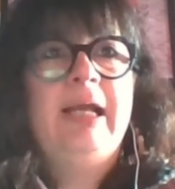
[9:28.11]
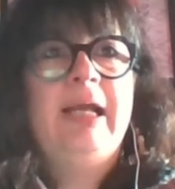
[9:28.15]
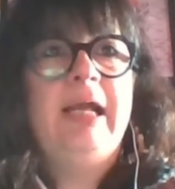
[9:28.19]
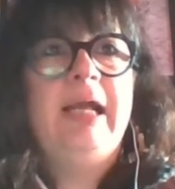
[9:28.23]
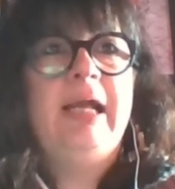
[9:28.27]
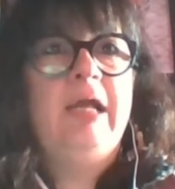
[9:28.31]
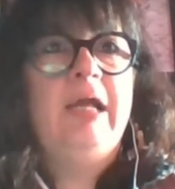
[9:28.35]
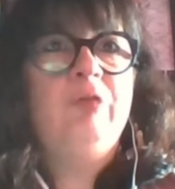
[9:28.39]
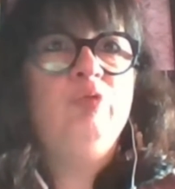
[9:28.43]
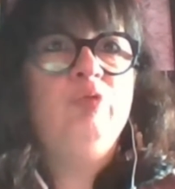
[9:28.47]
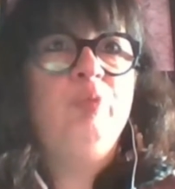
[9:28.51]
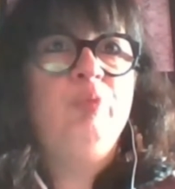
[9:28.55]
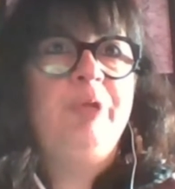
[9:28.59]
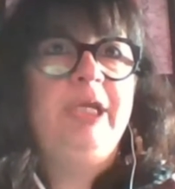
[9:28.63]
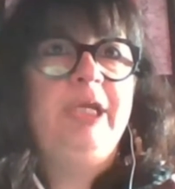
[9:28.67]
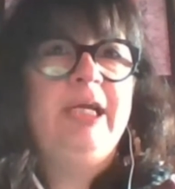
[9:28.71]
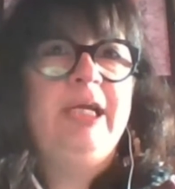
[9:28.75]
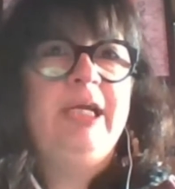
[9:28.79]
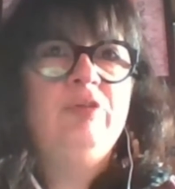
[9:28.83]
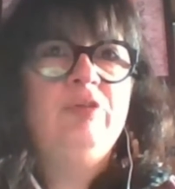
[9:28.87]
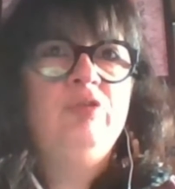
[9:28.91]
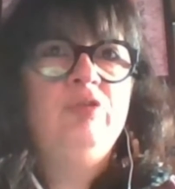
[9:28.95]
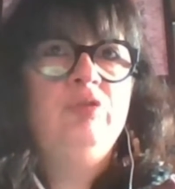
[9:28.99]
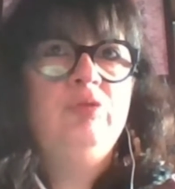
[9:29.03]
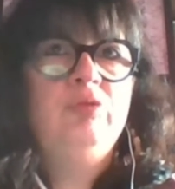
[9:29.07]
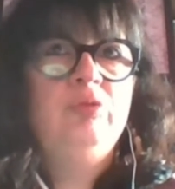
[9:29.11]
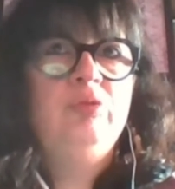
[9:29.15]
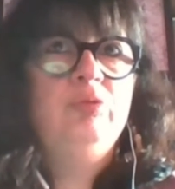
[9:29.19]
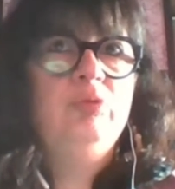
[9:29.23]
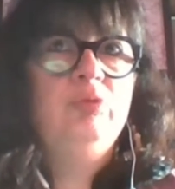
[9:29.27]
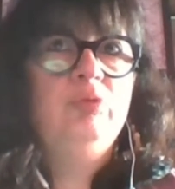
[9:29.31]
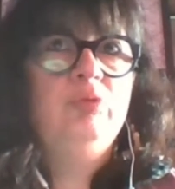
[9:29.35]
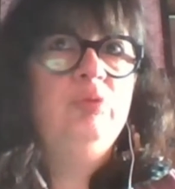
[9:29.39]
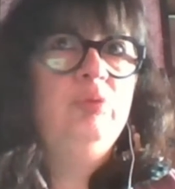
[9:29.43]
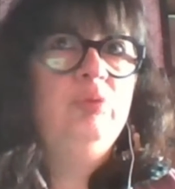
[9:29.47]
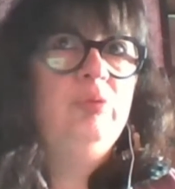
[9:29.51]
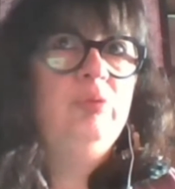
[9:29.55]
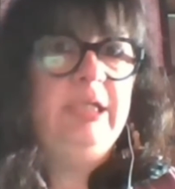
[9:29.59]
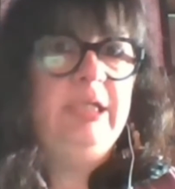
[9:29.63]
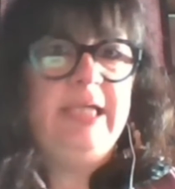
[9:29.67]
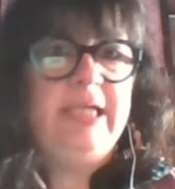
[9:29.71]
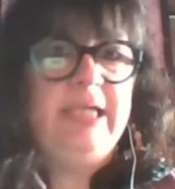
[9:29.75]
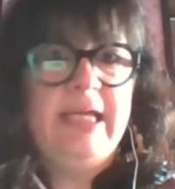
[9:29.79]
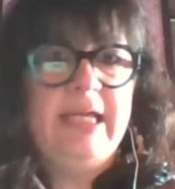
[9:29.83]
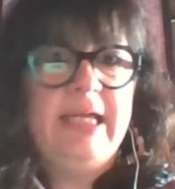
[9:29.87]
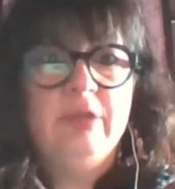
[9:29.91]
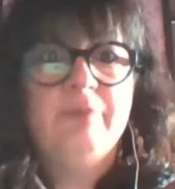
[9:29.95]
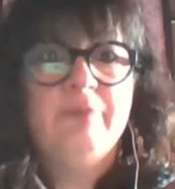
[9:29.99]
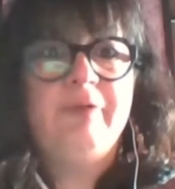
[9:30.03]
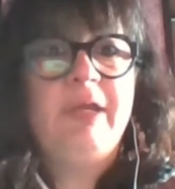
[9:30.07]
As we got to the
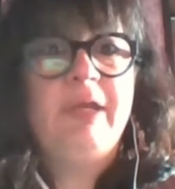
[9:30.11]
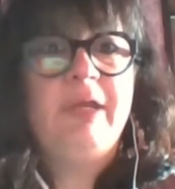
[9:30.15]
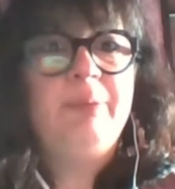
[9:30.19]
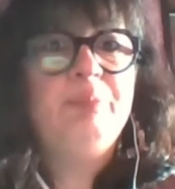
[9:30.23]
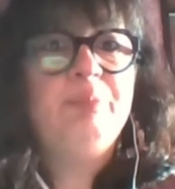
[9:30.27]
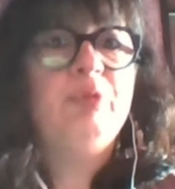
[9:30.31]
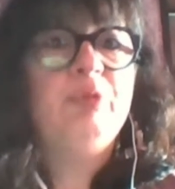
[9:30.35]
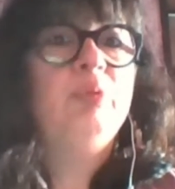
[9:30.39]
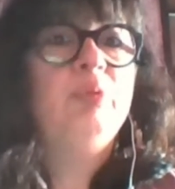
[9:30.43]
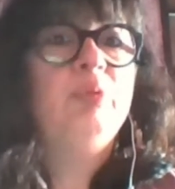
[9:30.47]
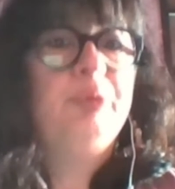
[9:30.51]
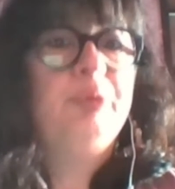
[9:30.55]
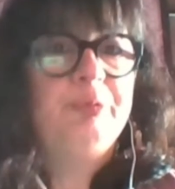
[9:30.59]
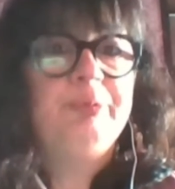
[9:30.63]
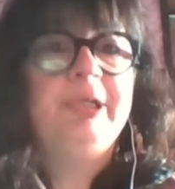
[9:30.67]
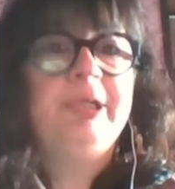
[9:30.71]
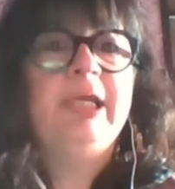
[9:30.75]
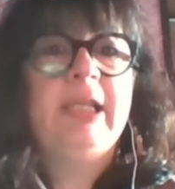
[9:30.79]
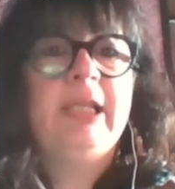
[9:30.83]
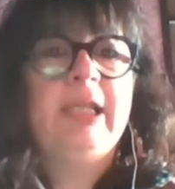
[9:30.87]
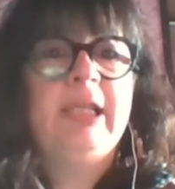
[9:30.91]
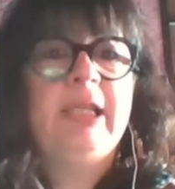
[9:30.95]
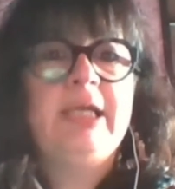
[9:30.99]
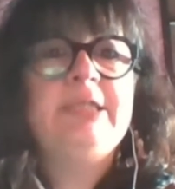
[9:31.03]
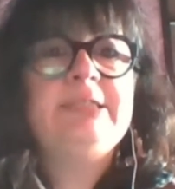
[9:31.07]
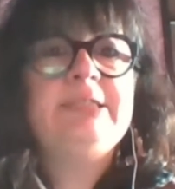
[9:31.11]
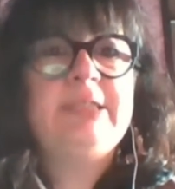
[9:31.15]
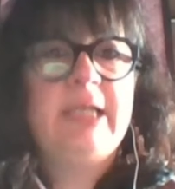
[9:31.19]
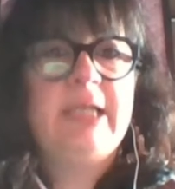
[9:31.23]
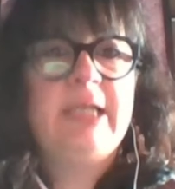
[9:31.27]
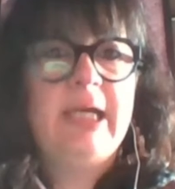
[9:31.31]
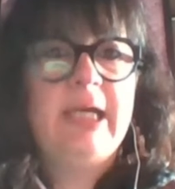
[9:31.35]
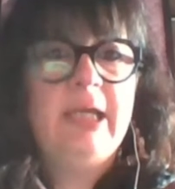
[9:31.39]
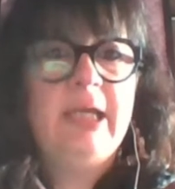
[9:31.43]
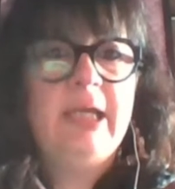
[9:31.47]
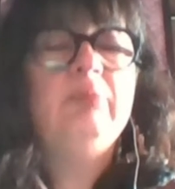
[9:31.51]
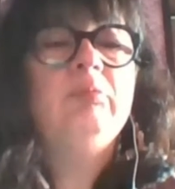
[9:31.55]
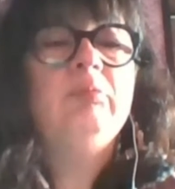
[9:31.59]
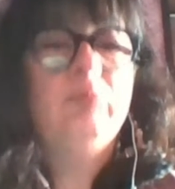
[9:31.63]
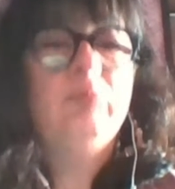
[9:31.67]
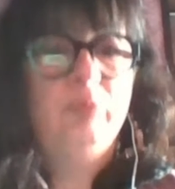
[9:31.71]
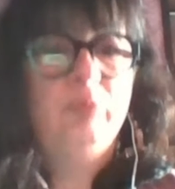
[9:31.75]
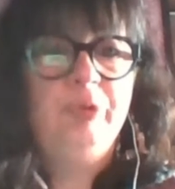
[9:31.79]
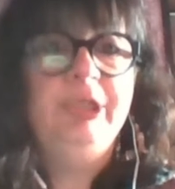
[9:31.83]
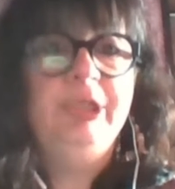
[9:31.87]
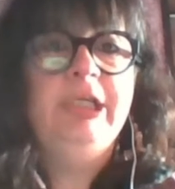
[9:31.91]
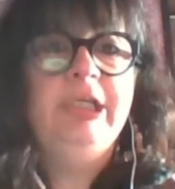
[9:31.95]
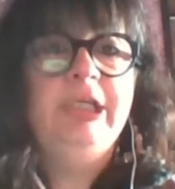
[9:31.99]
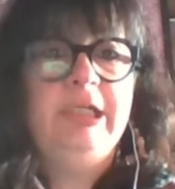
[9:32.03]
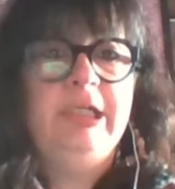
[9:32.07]
end of April, we realized that
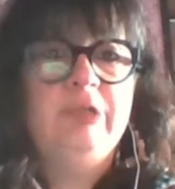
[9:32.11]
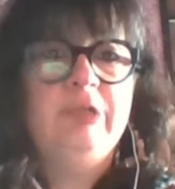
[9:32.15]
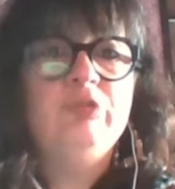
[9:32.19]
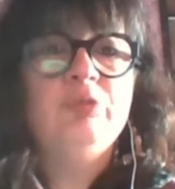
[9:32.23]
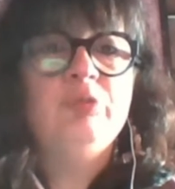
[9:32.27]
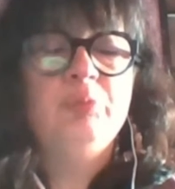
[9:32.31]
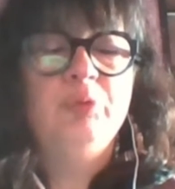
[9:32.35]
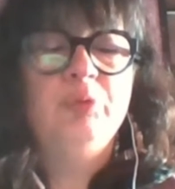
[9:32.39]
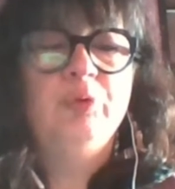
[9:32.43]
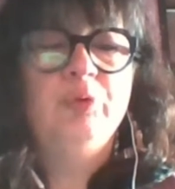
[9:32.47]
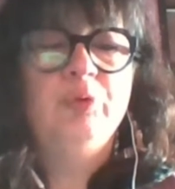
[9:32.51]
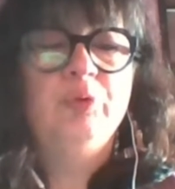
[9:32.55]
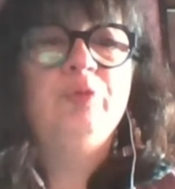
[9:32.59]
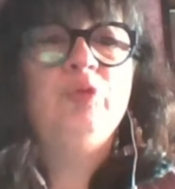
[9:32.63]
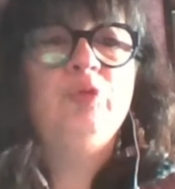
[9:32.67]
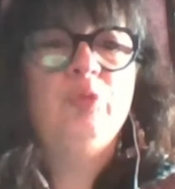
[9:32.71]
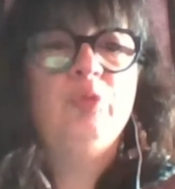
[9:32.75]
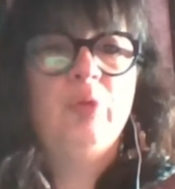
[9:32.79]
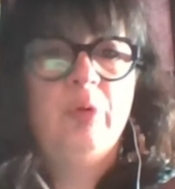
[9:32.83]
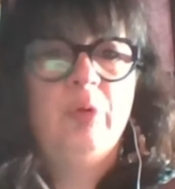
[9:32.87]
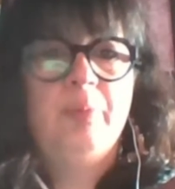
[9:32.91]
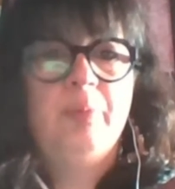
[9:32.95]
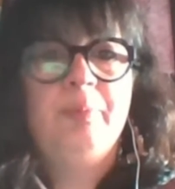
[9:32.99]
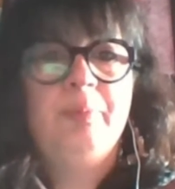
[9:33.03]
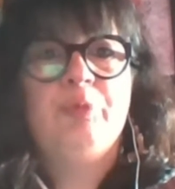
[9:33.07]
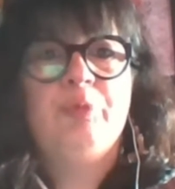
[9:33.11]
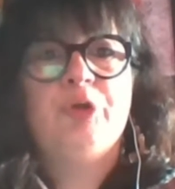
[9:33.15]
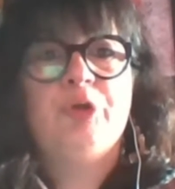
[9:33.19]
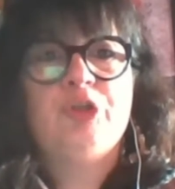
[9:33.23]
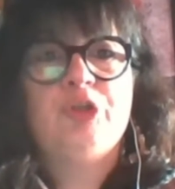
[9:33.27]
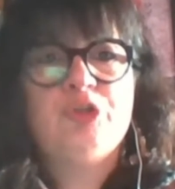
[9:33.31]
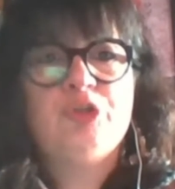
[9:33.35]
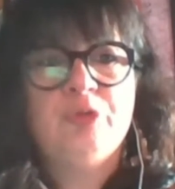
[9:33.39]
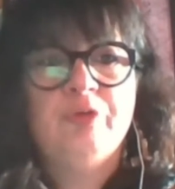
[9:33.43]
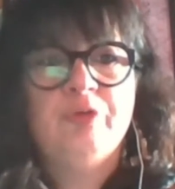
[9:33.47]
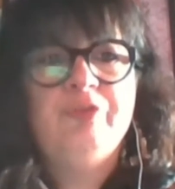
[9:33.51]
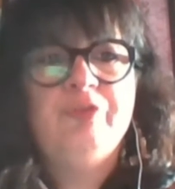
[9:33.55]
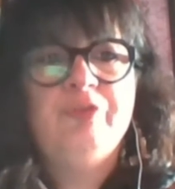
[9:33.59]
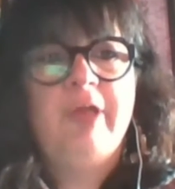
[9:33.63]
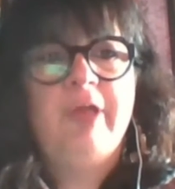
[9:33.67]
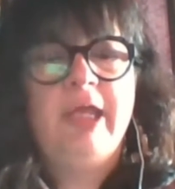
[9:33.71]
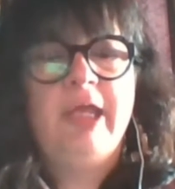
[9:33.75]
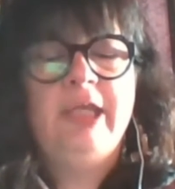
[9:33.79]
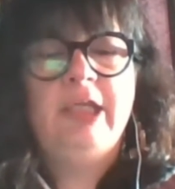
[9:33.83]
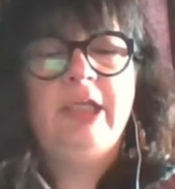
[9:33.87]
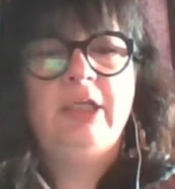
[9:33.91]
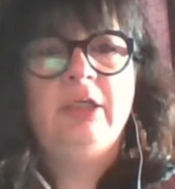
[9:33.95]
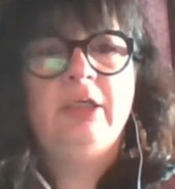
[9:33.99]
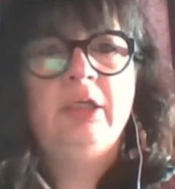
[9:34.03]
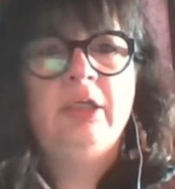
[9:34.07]
we needed to move to a virtual
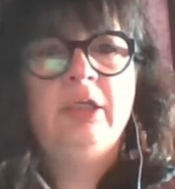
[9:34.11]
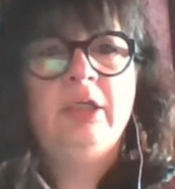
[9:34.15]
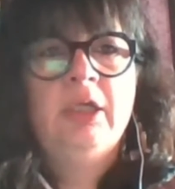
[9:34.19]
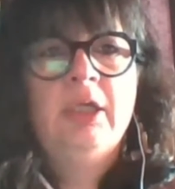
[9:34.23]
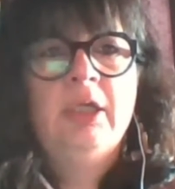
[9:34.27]
setting.